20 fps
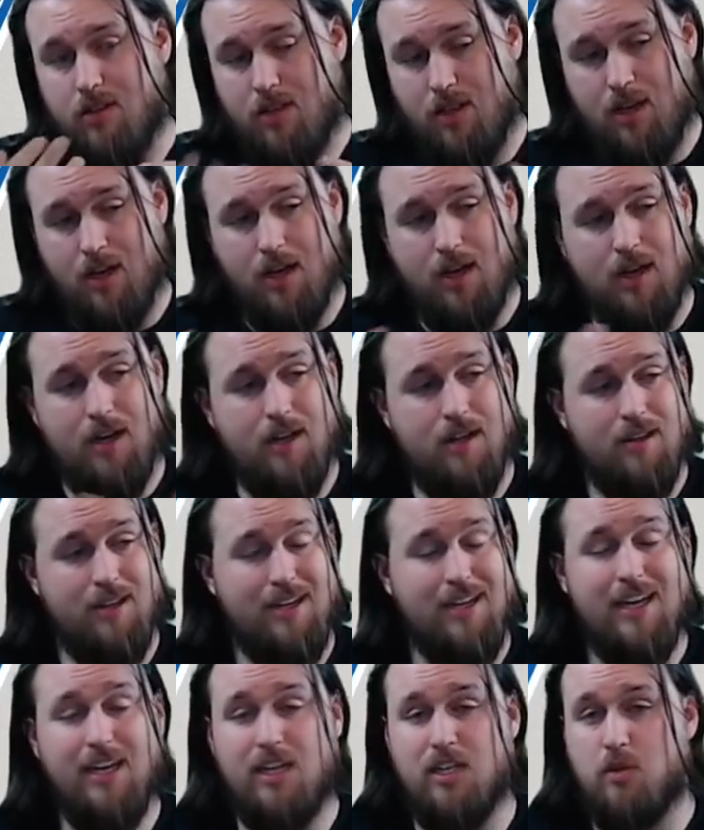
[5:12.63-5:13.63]
Uh, the
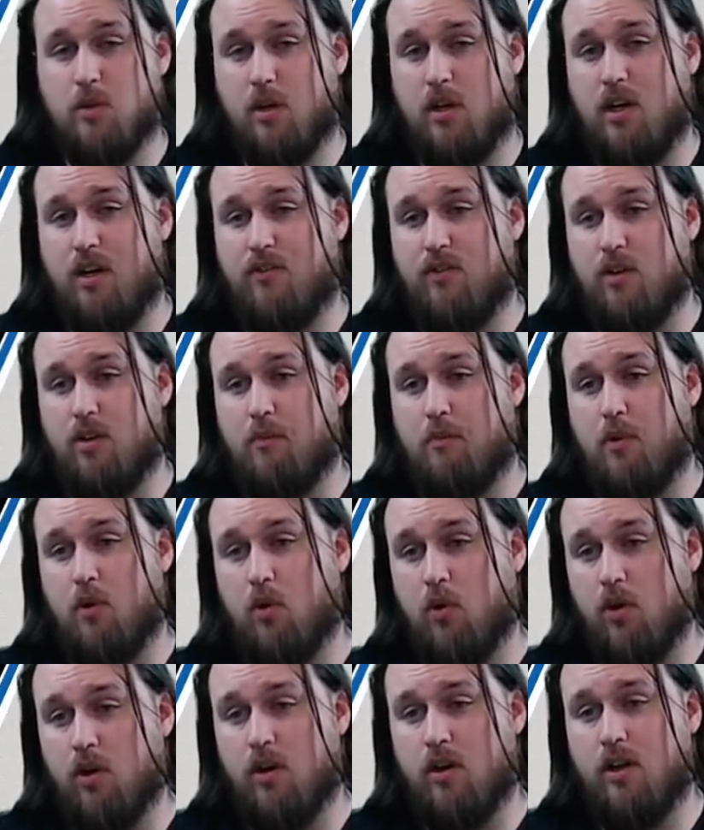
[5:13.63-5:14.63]
Kings recover the
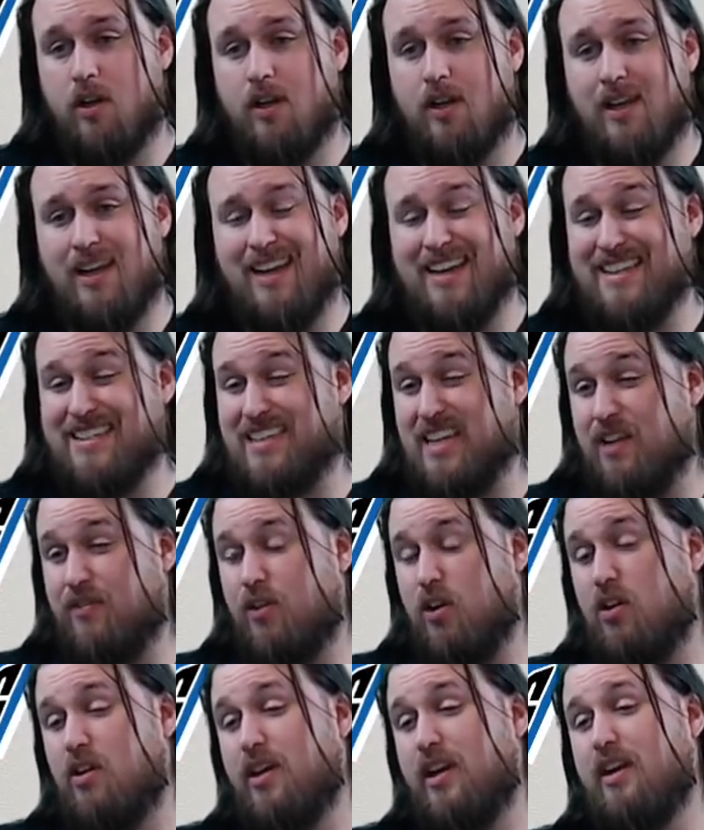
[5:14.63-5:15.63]
board, and instead of
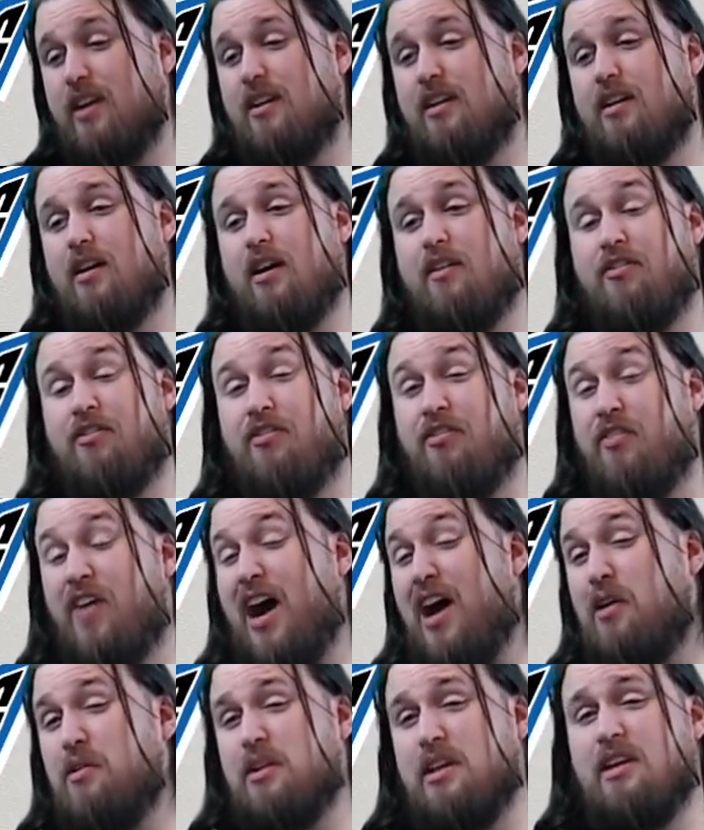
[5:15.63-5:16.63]
calling a
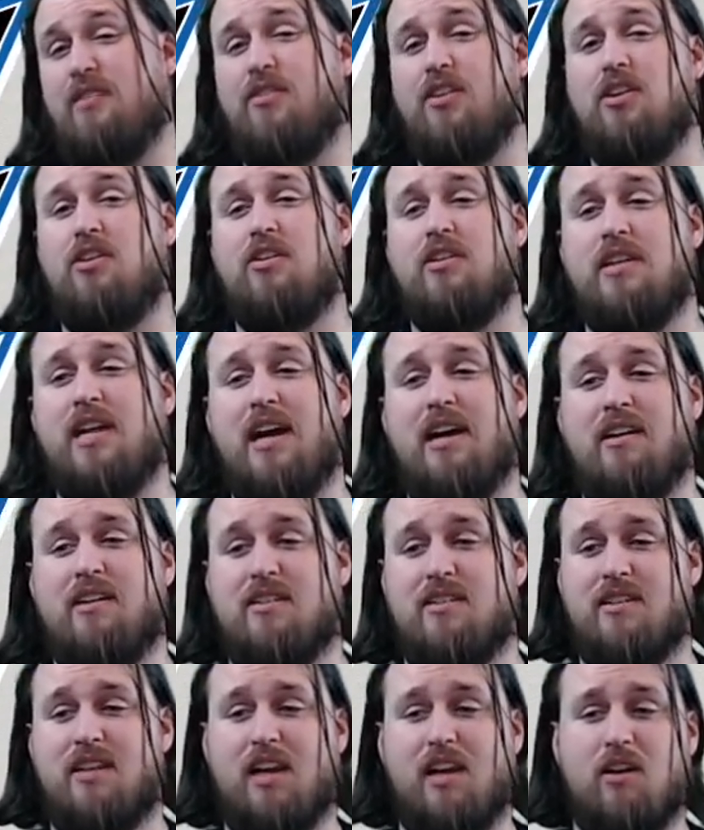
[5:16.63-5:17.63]
foul even on
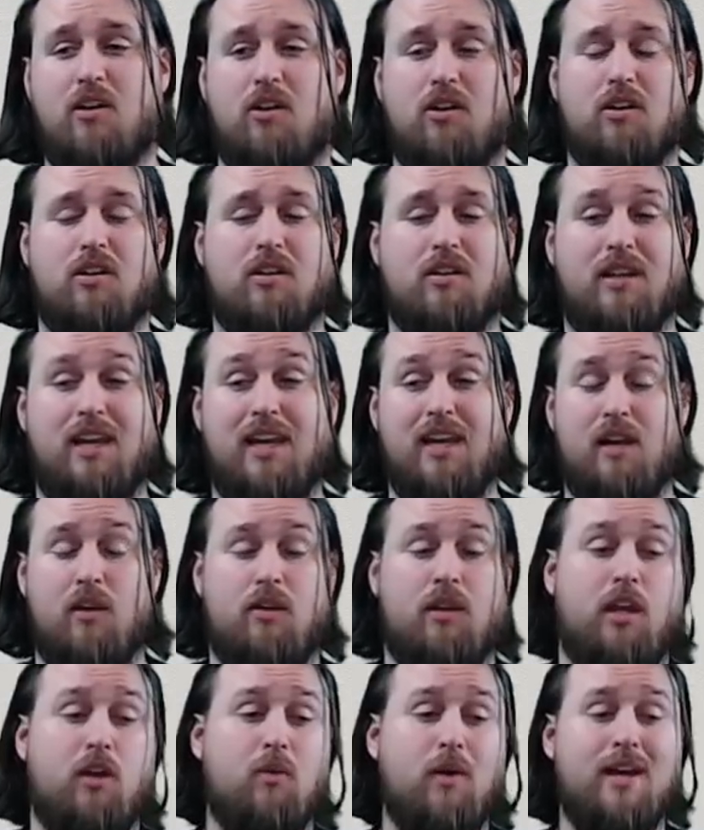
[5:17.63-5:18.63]
Dallas, they call they
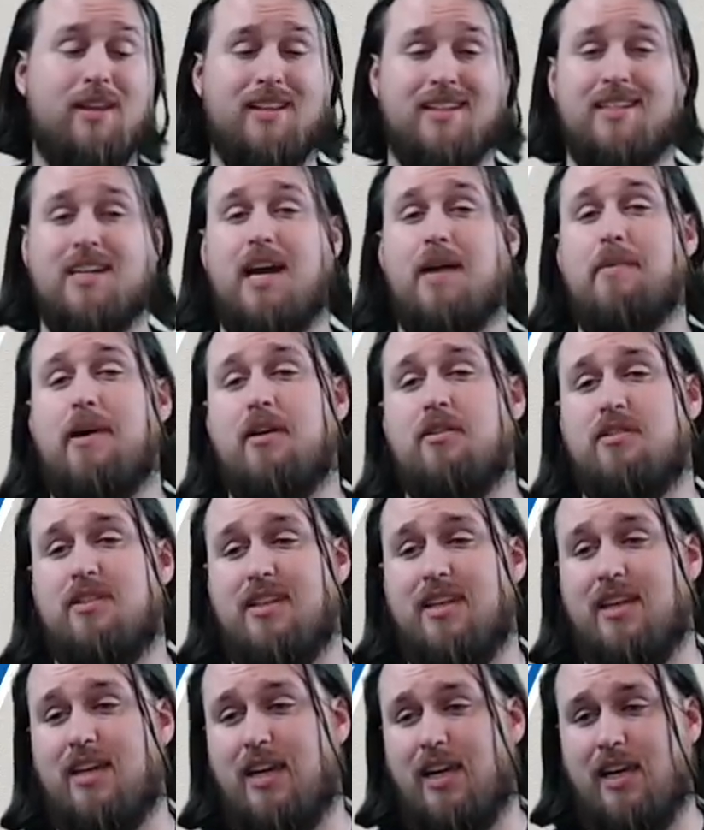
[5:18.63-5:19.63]
they grant the timeout to
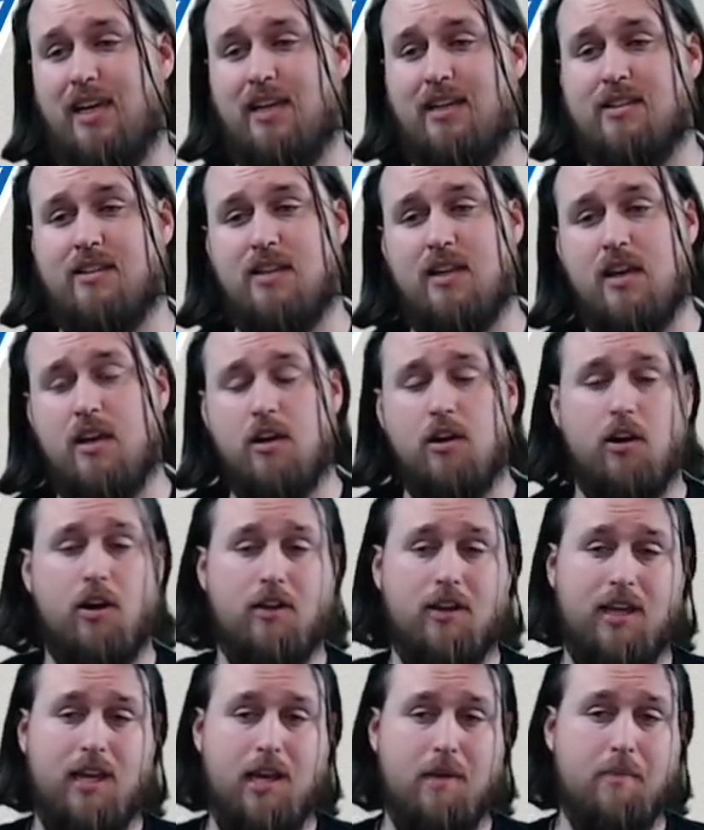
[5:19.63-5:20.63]
the Kings
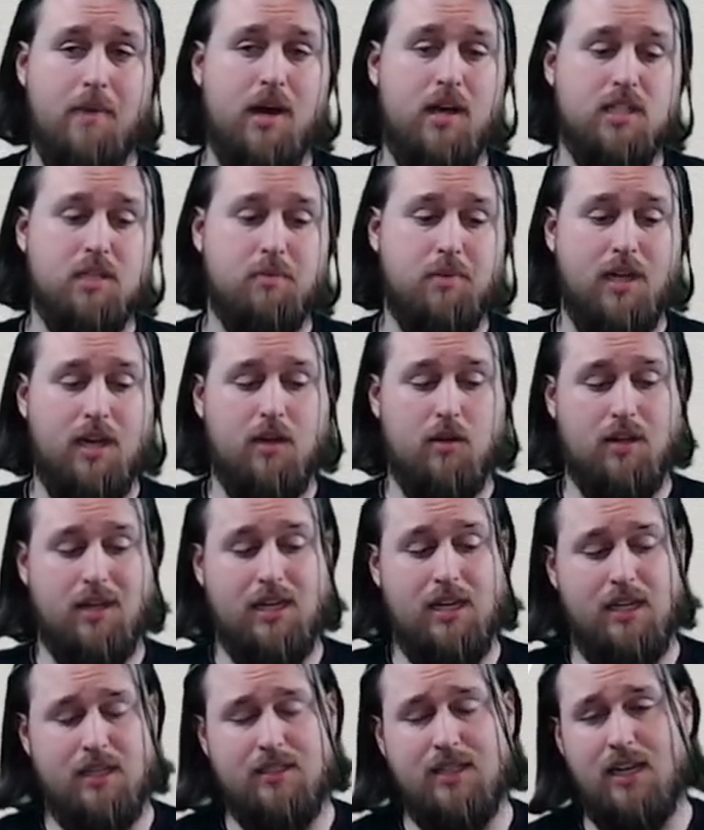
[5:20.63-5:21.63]
on the inbounds play, or the
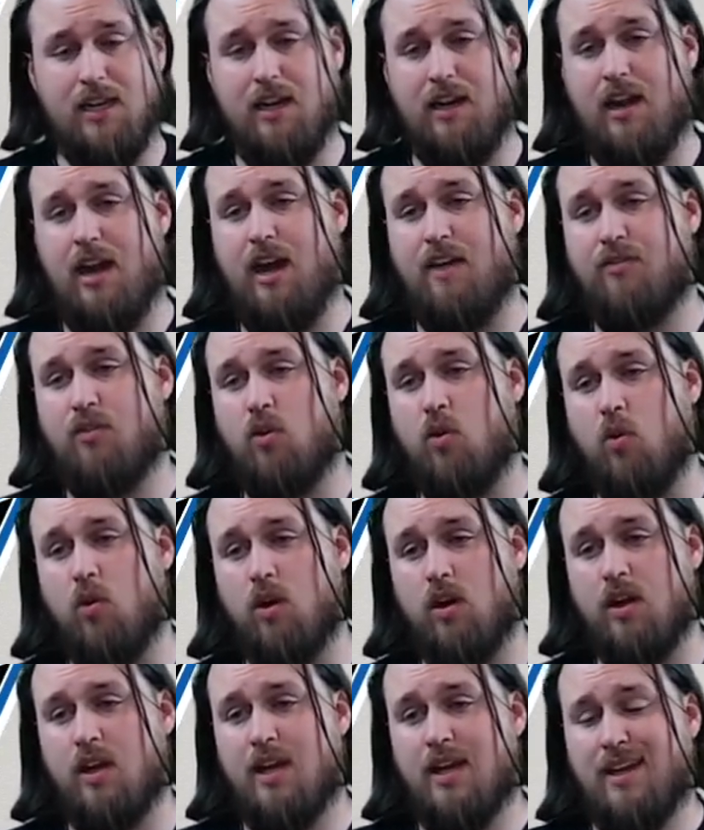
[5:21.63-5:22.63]
Kings take it at half
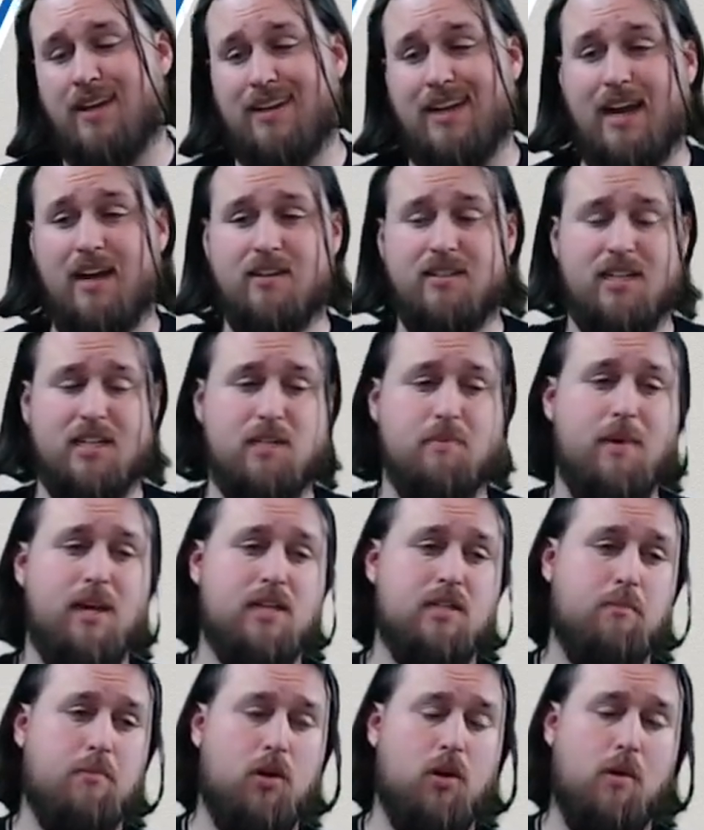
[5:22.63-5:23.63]
court. Dallas
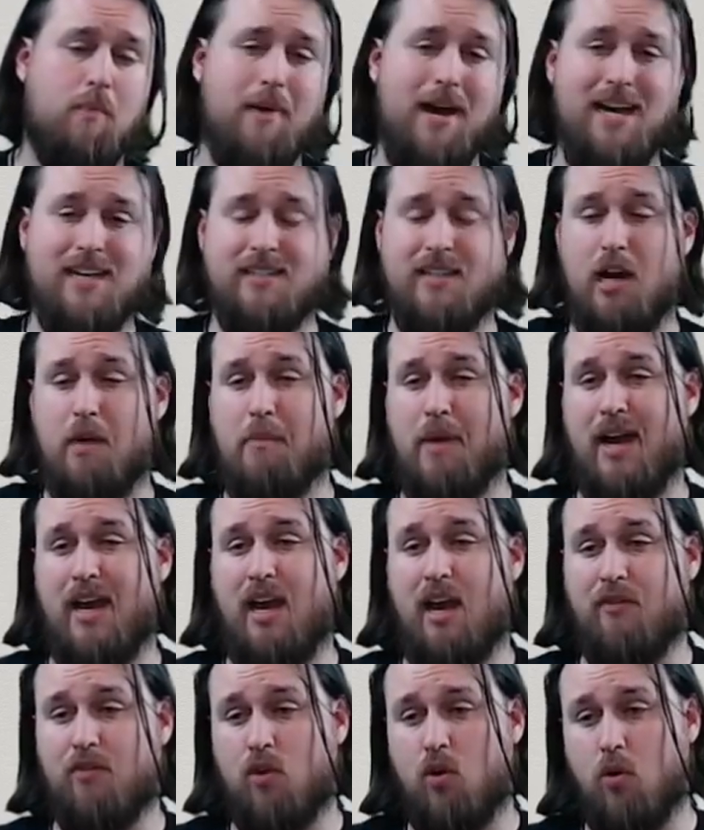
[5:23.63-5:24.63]
expects a ball passed out by
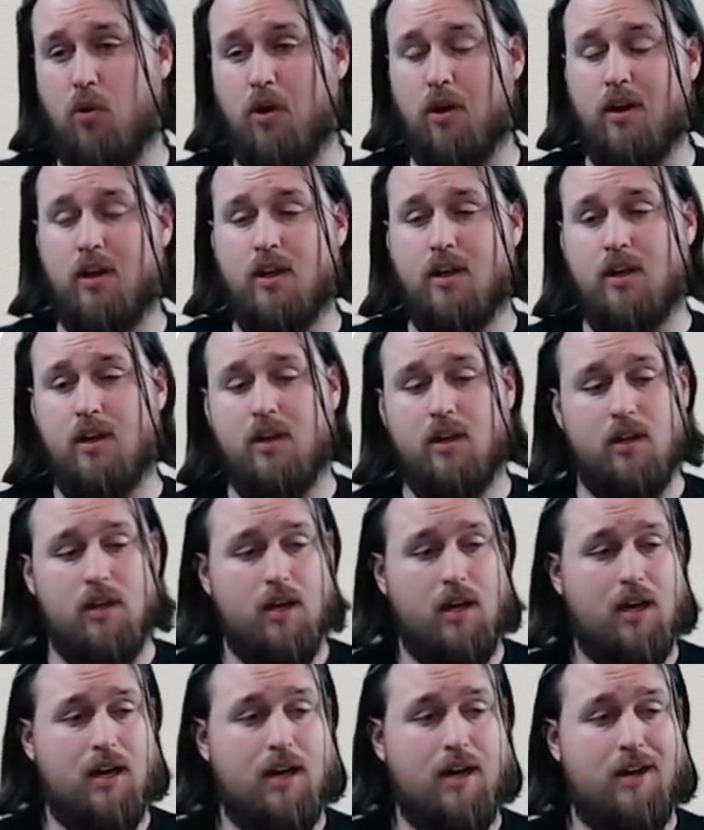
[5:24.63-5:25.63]
half court.
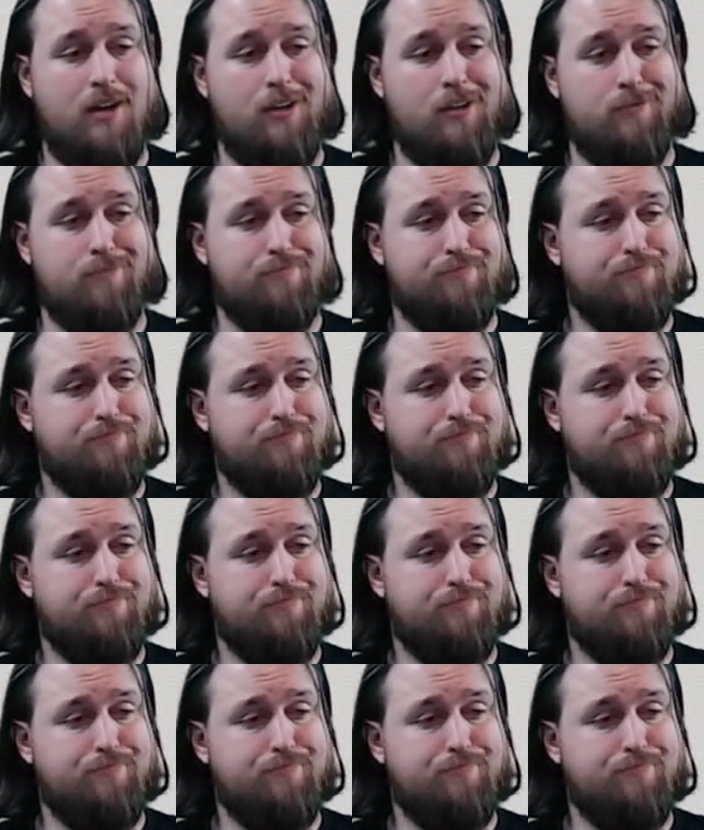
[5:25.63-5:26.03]
Uh,